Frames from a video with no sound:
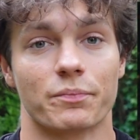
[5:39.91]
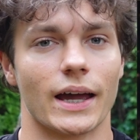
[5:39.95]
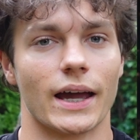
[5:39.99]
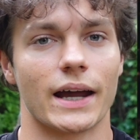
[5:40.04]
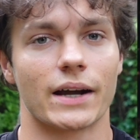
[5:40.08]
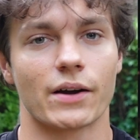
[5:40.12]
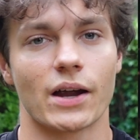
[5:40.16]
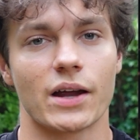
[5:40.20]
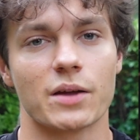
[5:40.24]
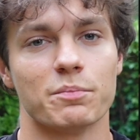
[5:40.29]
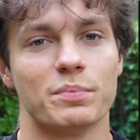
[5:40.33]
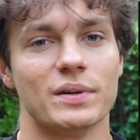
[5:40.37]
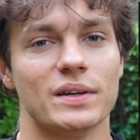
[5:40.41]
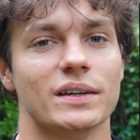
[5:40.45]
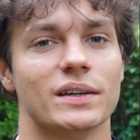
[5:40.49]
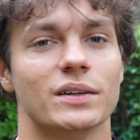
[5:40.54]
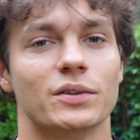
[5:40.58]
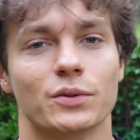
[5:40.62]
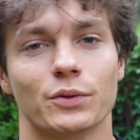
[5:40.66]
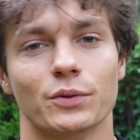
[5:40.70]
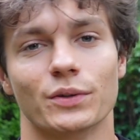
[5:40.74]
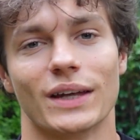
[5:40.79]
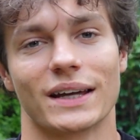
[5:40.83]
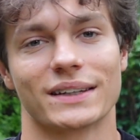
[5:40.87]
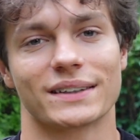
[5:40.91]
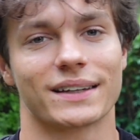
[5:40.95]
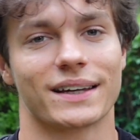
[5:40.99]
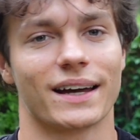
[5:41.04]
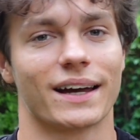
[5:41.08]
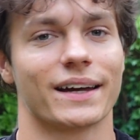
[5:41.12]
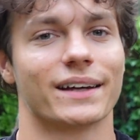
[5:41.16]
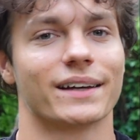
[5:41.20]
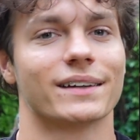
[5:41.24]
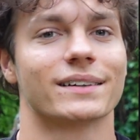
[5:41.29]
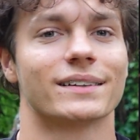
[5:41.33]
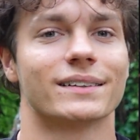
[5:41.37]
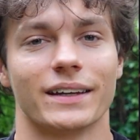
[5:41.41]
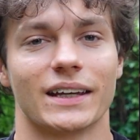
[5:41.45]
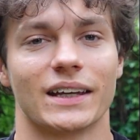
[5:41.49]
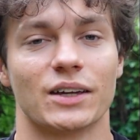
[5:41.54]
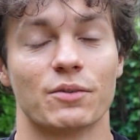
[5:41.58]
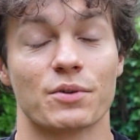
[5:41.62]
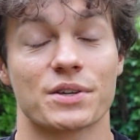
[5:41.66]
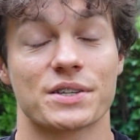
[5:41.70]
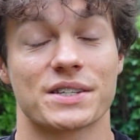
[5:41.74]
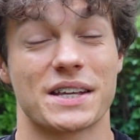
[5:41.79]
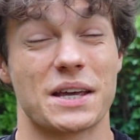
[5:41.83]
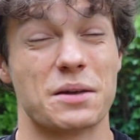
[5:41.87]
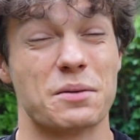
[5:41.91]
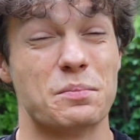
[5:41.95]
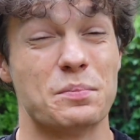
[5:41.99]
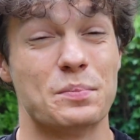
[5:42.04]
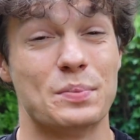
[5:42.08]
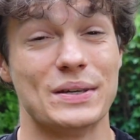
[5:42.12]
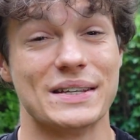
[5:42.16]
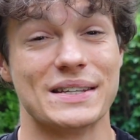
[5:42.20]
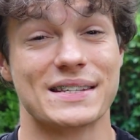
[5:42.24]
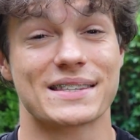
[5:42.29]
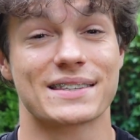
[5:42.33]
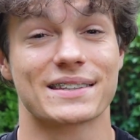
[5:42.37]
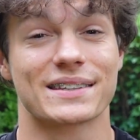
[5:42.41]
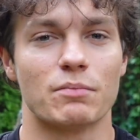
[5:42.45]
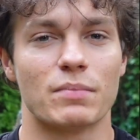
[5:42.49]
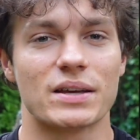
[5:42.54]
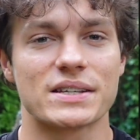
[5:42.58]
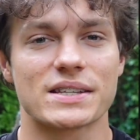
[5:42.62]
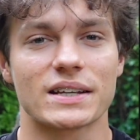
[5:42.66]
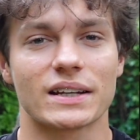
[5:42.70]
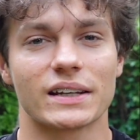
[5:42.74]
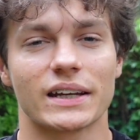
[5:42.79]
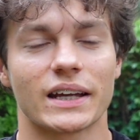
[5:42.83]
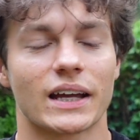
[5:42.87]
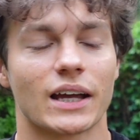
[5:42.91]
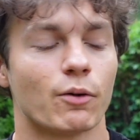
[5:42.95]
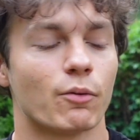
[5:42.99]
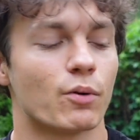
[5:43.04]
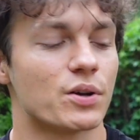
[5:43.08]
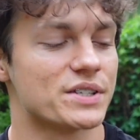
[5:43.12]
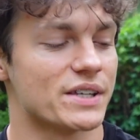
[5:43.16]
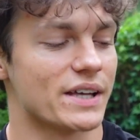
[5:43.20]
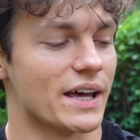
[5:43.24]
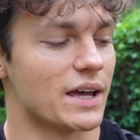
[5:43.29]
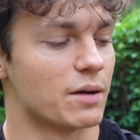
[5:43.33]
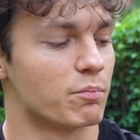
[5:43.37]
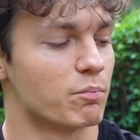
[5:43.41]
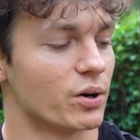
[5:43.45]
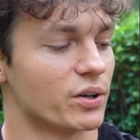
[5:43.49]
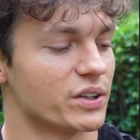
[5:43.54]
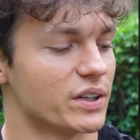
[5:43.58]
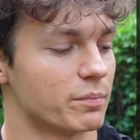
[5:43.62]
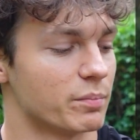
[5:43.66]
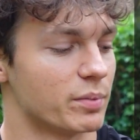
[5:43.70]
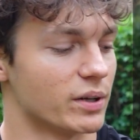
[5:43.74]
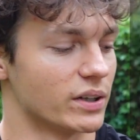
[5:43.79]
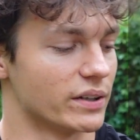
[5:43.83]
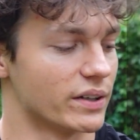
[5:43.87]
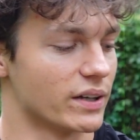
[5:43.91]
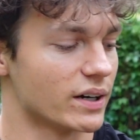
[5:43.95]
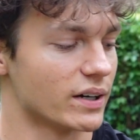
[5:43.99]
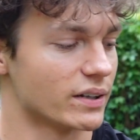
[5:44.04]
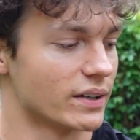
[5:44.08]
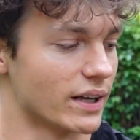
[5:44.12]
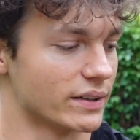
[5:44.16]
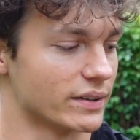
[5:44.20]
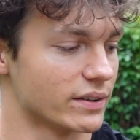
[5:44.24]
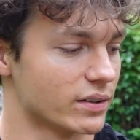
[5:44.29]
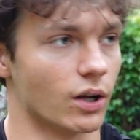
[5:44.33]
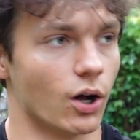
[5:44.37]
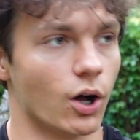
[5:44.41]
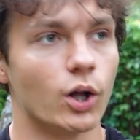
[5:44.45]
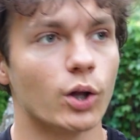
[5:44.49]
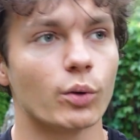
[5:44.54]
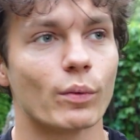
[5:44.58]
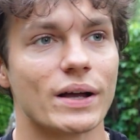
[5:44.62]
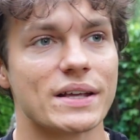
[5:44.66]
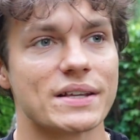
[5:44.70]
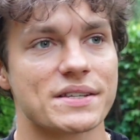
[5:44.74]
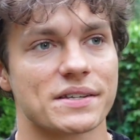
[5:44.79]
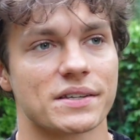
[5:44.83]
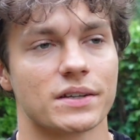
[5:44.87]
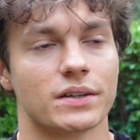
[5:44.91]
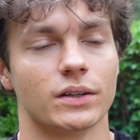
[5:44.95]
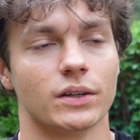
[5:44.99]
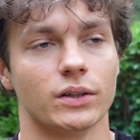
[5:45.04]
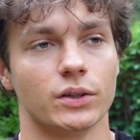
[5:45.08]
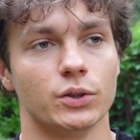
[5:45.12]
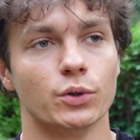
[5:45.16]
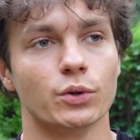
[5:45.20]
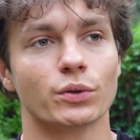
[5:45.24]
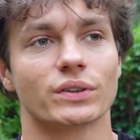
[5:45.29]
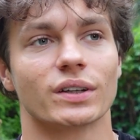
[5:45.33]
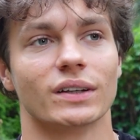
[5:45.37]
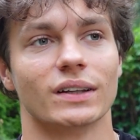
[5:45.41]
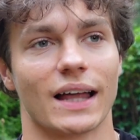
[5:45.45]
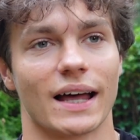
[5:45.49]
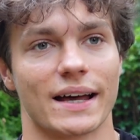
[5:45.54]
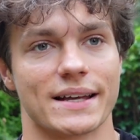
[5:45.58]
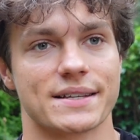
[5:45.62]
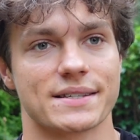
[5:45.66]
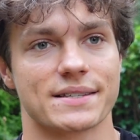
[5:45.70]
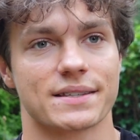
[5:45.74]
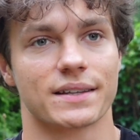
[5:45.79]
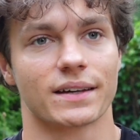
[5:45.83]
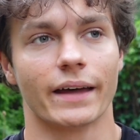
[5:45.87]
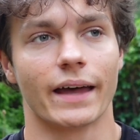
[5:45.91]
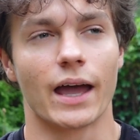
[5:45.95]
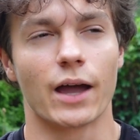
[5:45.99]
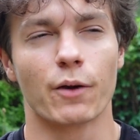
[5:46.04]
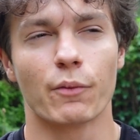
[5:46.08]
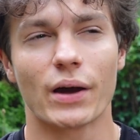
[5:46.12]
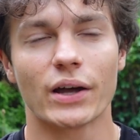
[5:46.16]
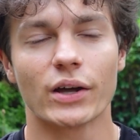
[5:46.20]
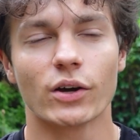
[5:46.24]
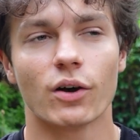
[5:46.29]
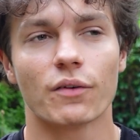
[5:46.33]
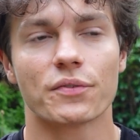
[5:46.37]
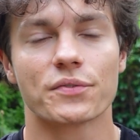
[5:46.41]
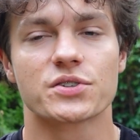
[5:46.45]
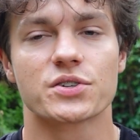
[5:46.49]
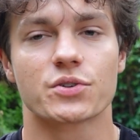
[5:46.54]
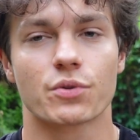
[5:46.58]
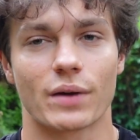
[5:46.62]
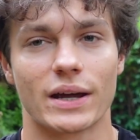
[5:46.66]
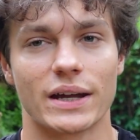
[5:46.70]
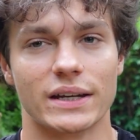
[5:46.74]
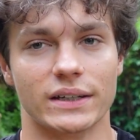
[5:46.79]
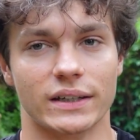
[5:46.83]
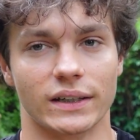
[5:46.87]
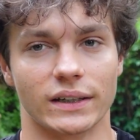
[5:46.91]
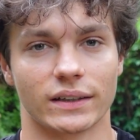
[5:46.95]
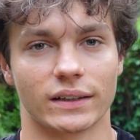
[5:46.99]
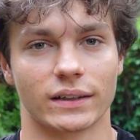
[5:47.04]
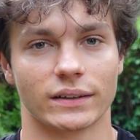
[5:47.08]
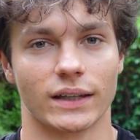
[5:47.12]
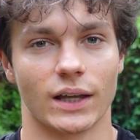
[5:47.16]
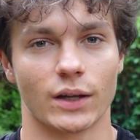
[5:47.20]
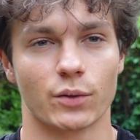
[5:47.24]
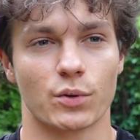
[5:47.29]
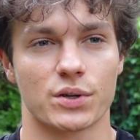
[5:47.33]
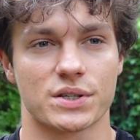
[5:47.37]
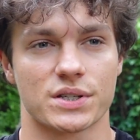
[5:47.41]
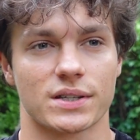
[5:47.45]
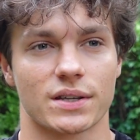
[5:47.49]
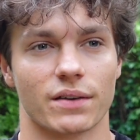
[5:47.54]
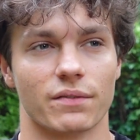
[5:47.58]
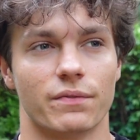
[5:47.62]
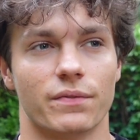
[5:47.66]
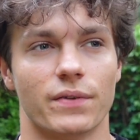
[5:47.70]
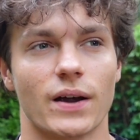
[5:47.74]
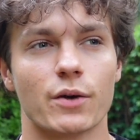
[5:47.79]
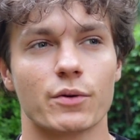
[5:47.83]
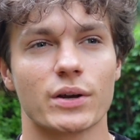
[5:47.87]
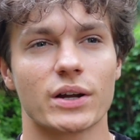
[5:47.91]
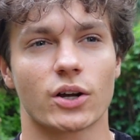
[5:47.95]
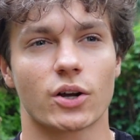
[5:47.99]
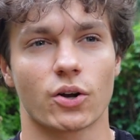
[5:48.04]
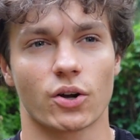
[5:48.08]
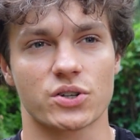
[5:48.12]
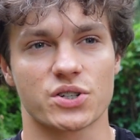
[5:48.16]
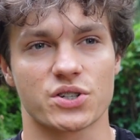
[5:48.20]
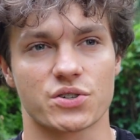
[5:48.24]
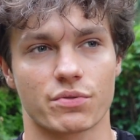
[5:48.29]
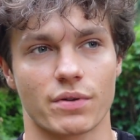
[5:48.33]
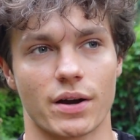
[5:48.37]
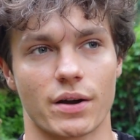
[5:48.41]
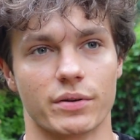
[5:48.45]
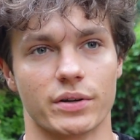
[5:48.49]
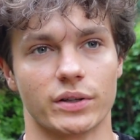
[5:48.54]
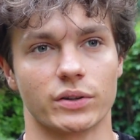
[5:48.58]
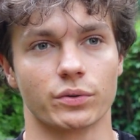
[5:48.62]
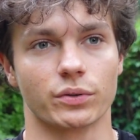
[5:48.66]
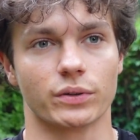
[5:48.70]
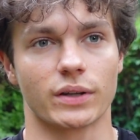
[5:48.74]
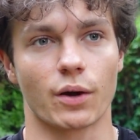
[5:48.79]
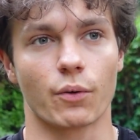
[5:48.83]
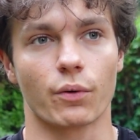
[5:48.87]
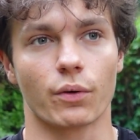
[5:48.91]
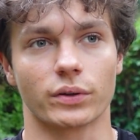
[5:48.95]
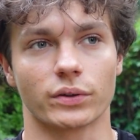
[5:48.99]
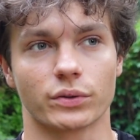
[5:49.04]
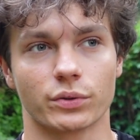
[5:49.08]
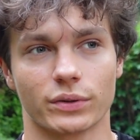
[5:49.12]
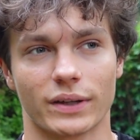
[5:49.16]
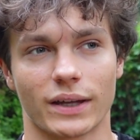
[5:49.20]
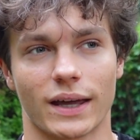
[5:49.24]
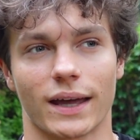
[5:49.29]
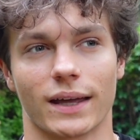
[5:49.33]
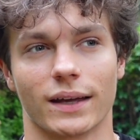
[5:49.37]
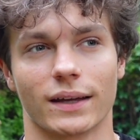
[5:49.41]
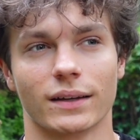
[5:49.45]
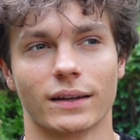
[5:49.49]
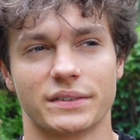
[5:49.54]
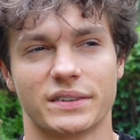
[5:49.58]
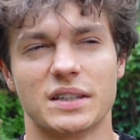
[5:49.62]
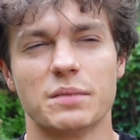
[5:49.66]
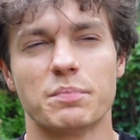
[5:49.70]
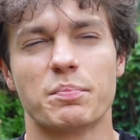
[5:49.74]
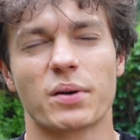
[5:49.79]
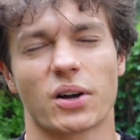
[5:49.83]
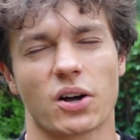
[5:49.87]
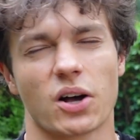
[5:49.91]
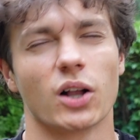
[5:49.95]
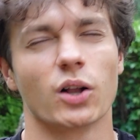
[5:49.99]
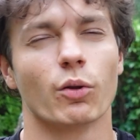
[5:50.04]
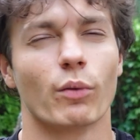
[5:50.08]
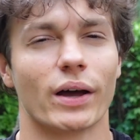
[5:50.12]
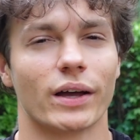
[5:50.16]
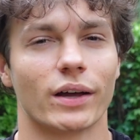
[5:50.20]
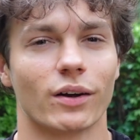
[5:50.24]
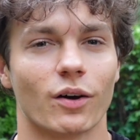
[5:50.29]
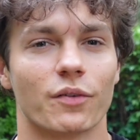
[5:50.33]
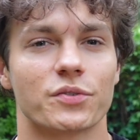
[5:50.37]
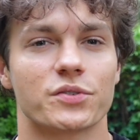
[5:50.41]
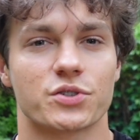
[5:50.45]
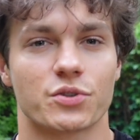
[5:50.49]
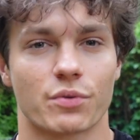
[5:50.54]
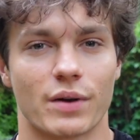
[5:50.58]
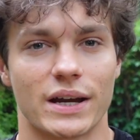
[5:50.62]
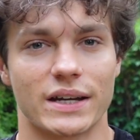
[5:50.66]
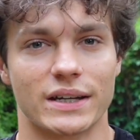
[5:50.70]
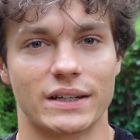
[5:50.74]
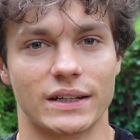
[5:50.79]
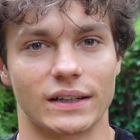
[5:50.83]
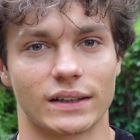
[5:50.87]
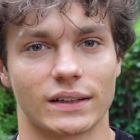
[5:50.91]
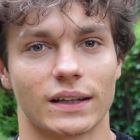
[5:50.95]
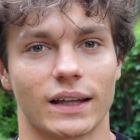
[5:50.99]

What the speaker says: RIP to that guy. He was a beast. Basically, he was a bodybuilder that always utilized a way of training that was very contrary to the typical way of training.